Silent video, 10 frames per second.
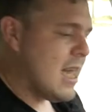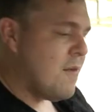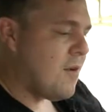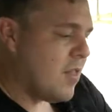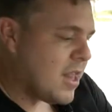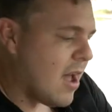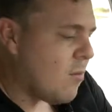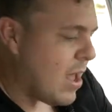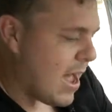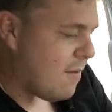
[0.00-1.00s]
Further down
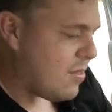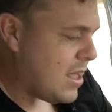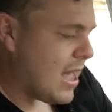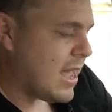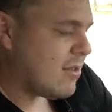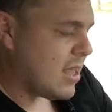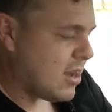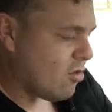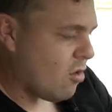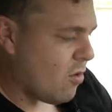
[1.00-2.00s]
we have the AC
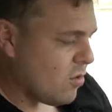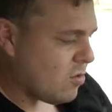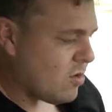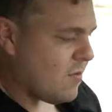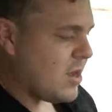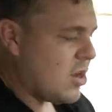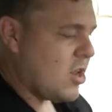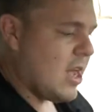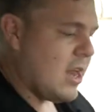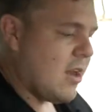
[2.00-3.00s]
controls, which are finished
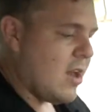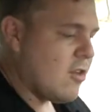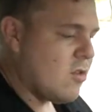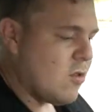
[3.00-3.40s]
in a nice sort